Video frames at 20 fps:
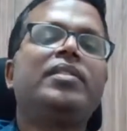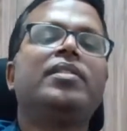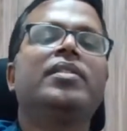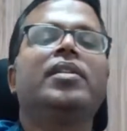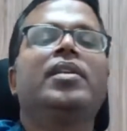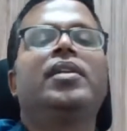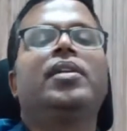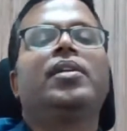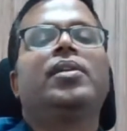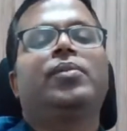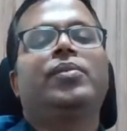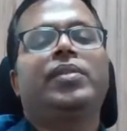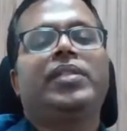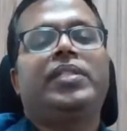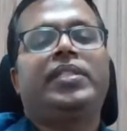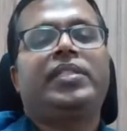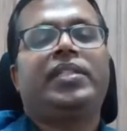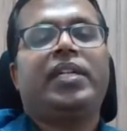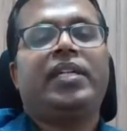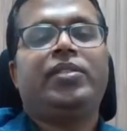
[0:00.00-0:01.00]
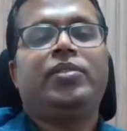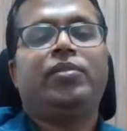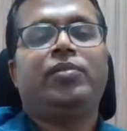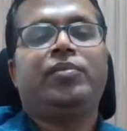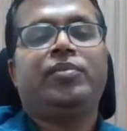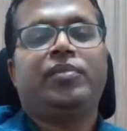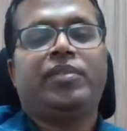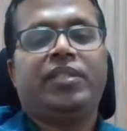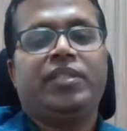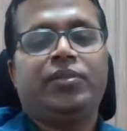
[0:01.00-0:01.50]
we try to
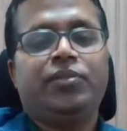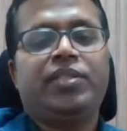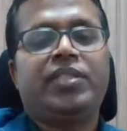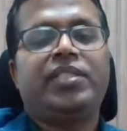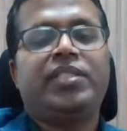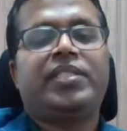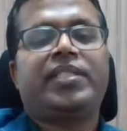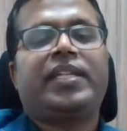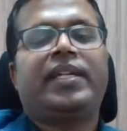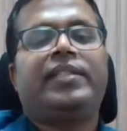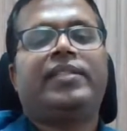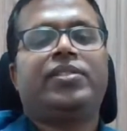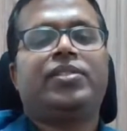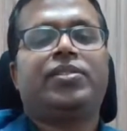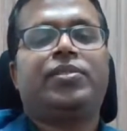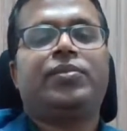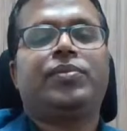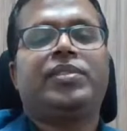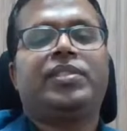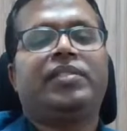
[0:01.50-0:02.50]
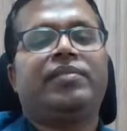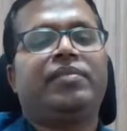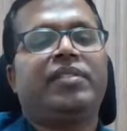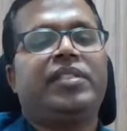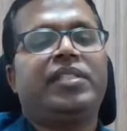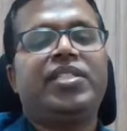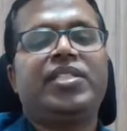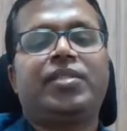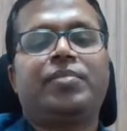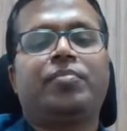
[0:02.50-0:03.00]
use these catheters which are very
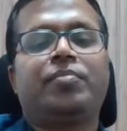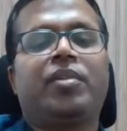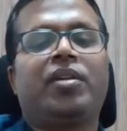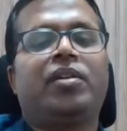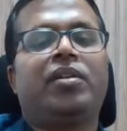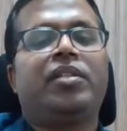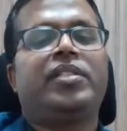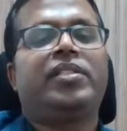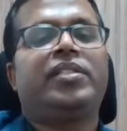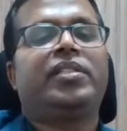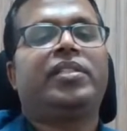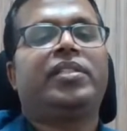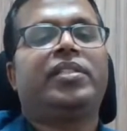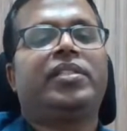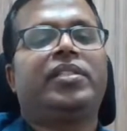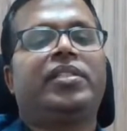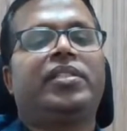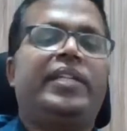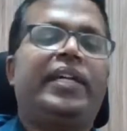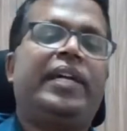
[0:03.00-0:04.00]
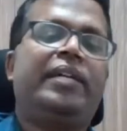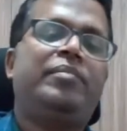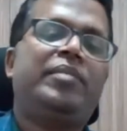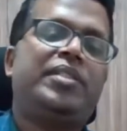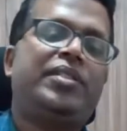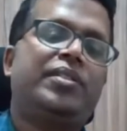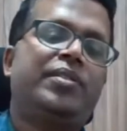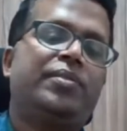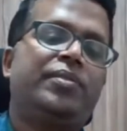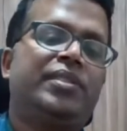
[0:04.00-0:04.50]
small in diameter,
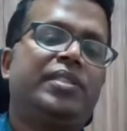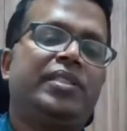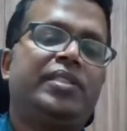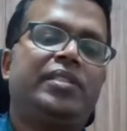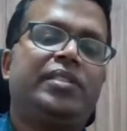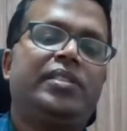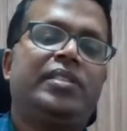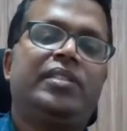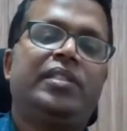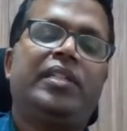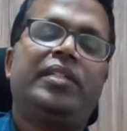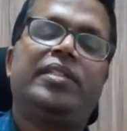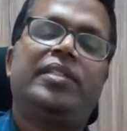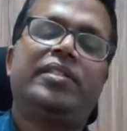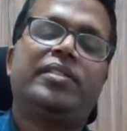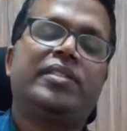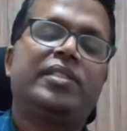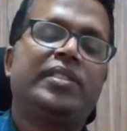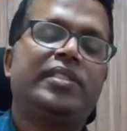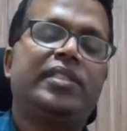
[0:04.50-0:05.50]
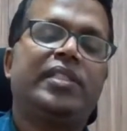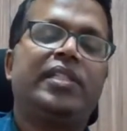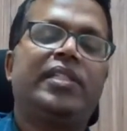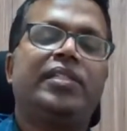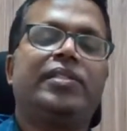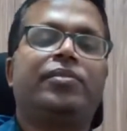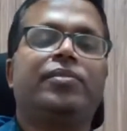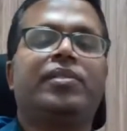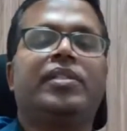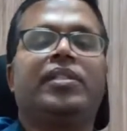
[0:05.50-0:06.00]
which enters easily into
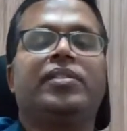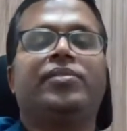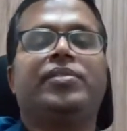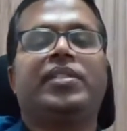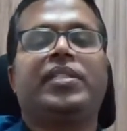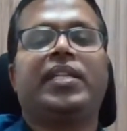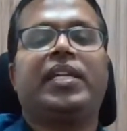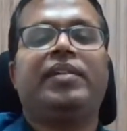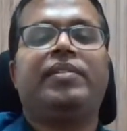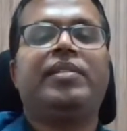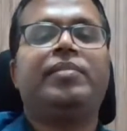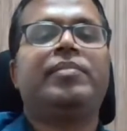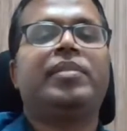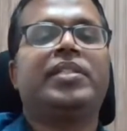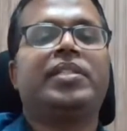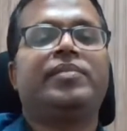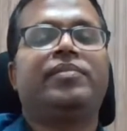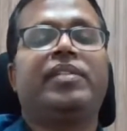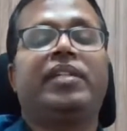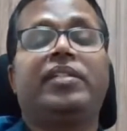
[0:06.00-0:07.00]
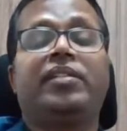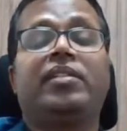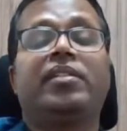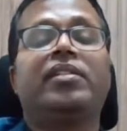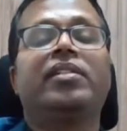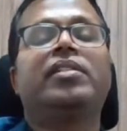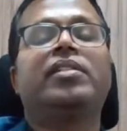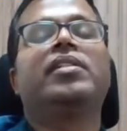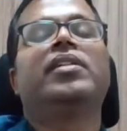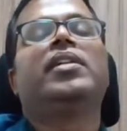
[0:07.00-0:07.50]
the uterine cavity. But if at
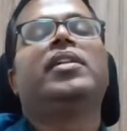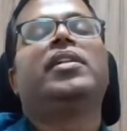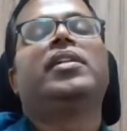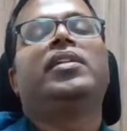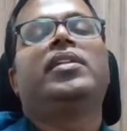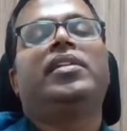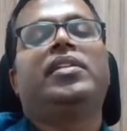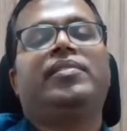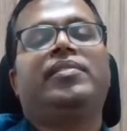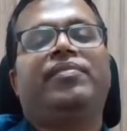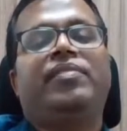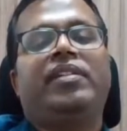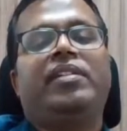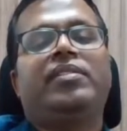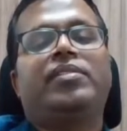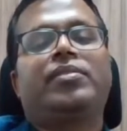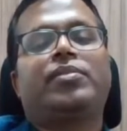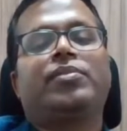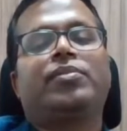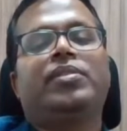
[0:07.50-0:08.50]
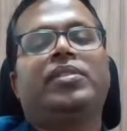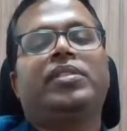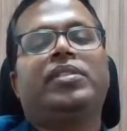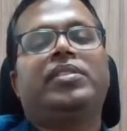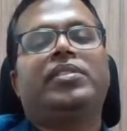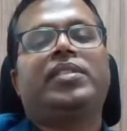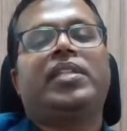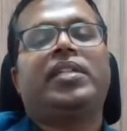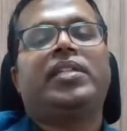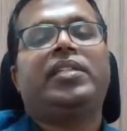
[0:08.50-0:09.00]
all it fails to
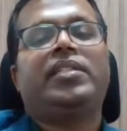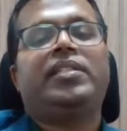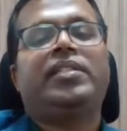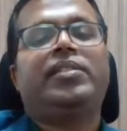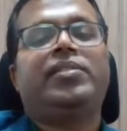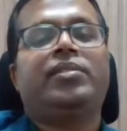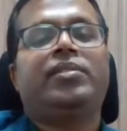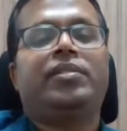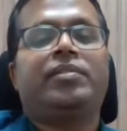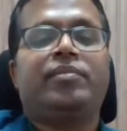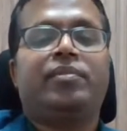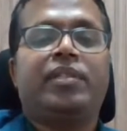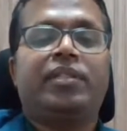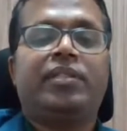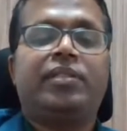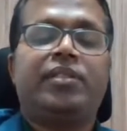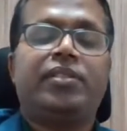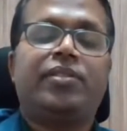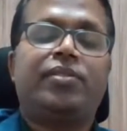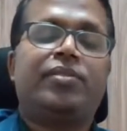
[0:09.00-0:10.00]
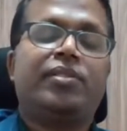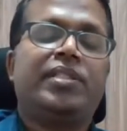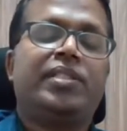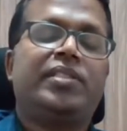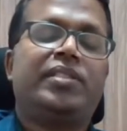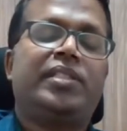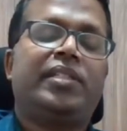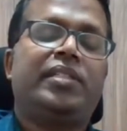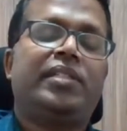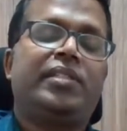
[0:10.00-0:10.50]
inside the enter into the
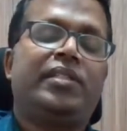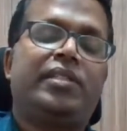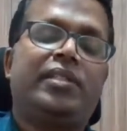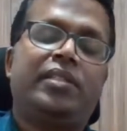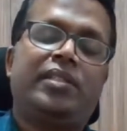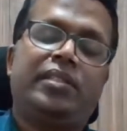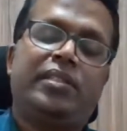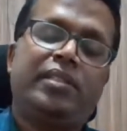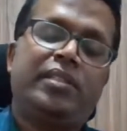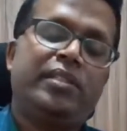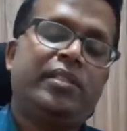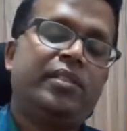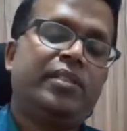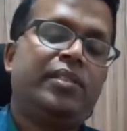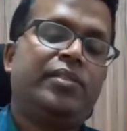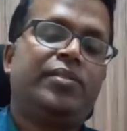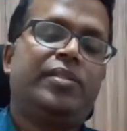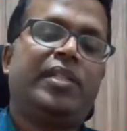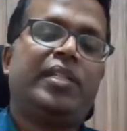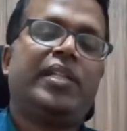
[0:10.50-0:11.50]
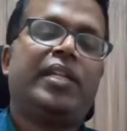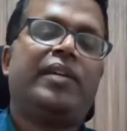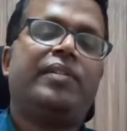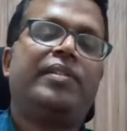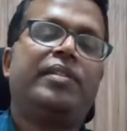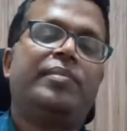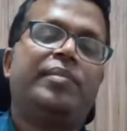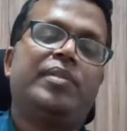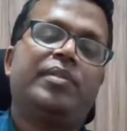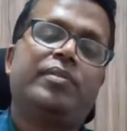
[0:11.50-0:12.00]
inside uterine cavity
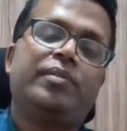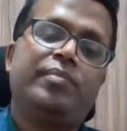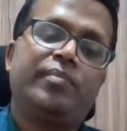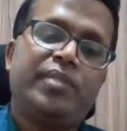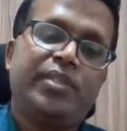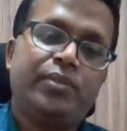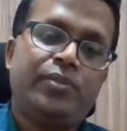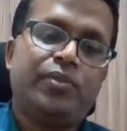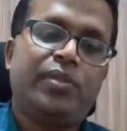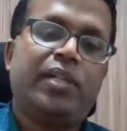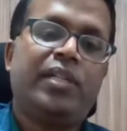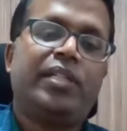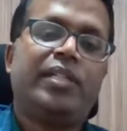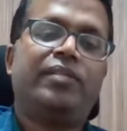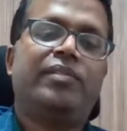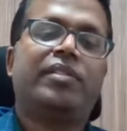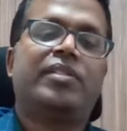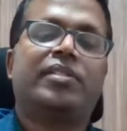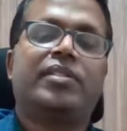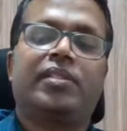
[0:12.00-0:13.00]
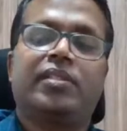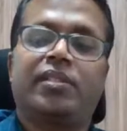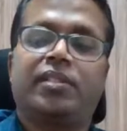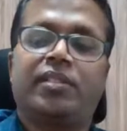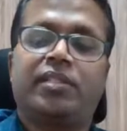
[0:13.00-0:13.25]
due to antiversion or